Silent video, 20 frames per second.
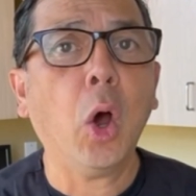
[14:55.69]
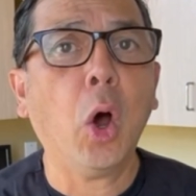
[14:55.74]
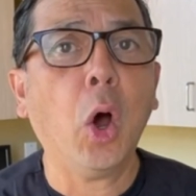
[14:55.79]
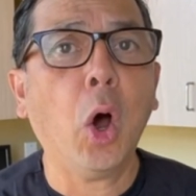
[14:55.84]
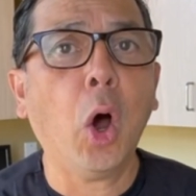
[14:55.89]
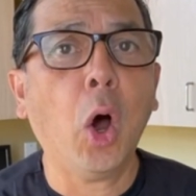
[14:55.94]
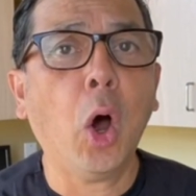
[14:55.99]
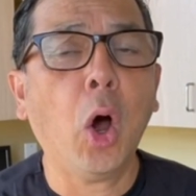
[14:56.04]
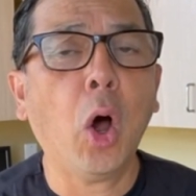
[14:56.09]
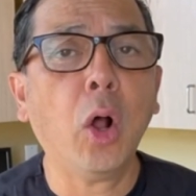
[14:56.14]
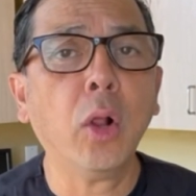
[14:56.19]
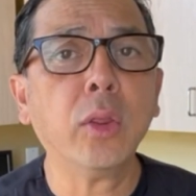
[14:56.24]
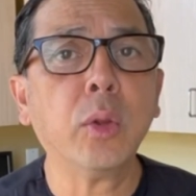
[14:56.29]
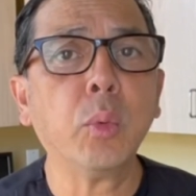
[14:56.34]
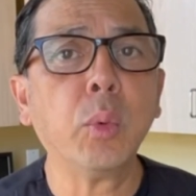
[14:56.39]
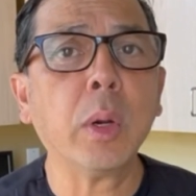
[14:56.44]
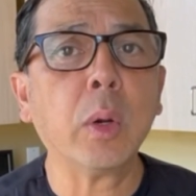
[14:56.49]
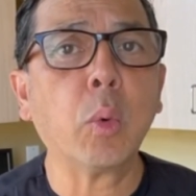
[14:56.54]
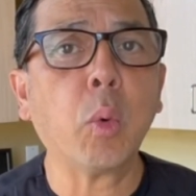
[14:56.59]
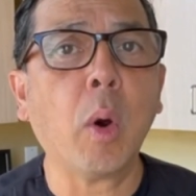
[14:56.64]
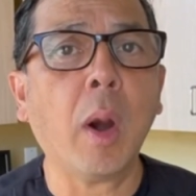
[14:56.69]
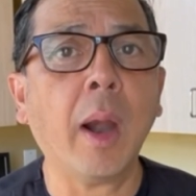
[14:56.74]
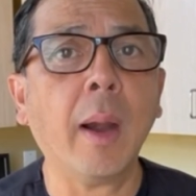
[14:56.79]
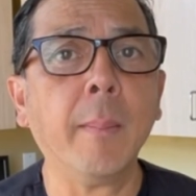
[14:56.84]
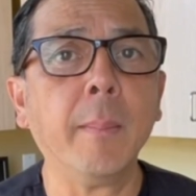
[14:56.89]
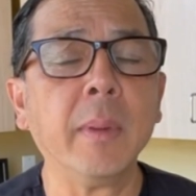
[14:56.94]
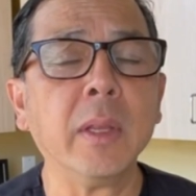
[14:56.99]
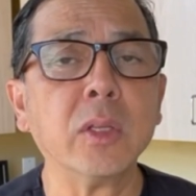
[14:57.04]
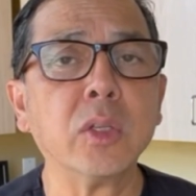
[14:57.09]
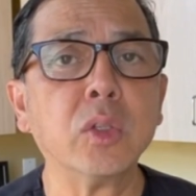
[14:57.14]
all the
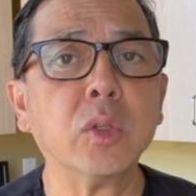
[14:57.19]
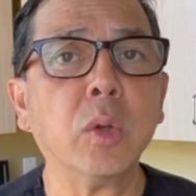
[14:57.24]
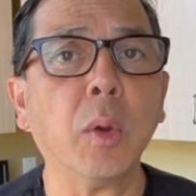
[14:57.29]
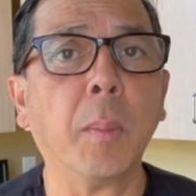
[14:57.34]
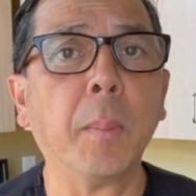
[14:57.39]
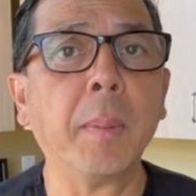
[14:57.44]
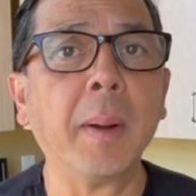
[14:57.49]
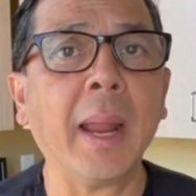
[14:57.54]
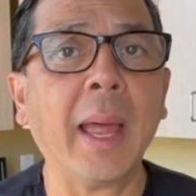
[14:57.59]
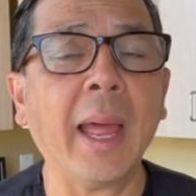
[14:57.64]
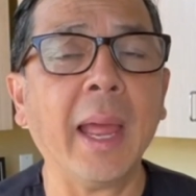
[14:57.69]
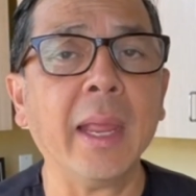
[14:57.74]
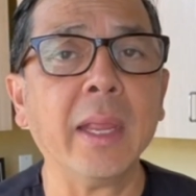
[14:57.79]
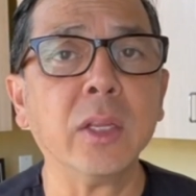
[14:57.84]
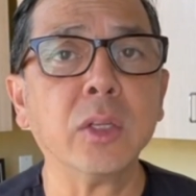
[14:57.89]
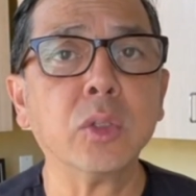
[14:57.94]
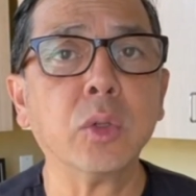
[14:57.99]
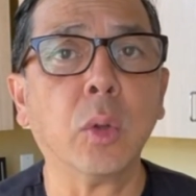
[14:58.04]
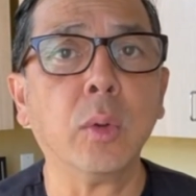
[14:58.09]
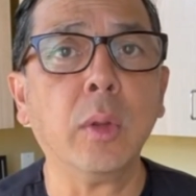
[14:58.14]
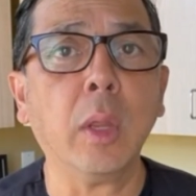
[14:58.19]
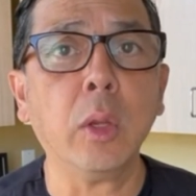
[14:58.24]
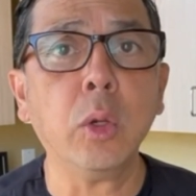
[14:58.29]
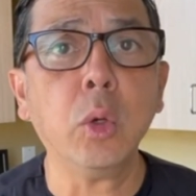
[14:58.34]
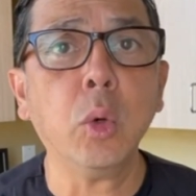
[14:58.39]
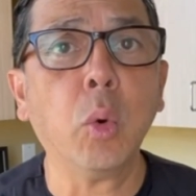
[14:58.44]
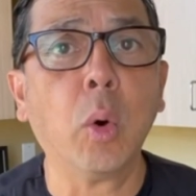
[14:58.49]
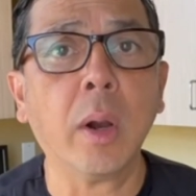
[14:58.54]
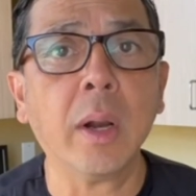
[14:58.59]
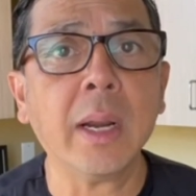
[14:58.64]
requirements to apply so that
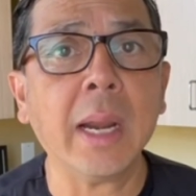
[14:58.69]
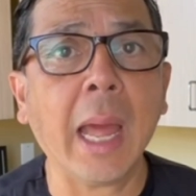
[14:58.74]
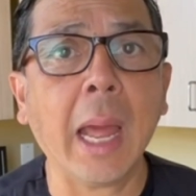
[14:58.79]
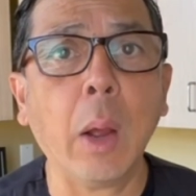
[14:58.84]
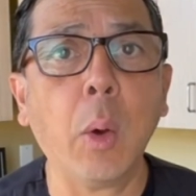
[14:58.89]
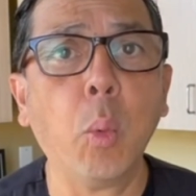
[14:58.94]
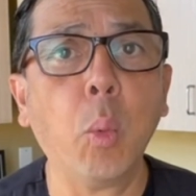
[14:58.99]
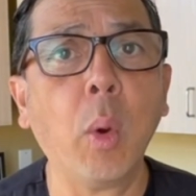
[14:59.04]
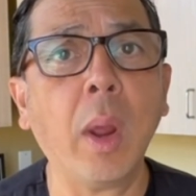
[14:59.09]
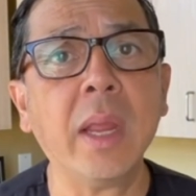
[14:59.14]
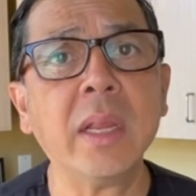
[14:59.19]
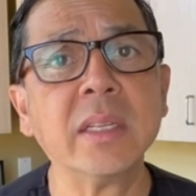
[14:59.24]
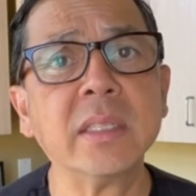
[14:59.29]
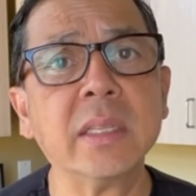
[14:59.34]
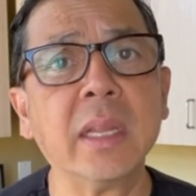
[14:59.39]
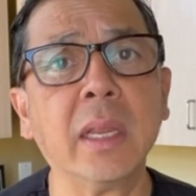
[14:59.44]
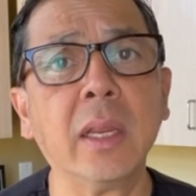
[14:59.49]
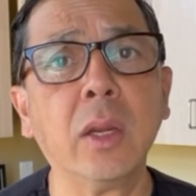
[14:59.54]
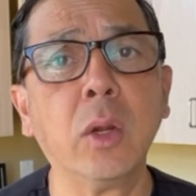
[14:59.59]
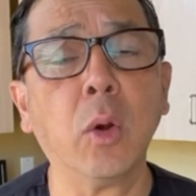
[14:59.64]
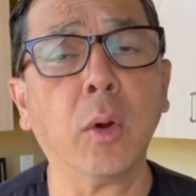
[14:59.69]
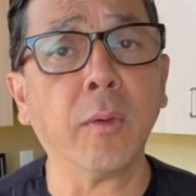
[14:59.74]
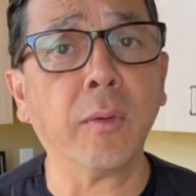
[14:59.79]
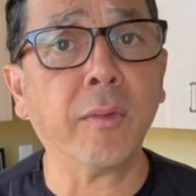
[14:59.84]
you are not wasting your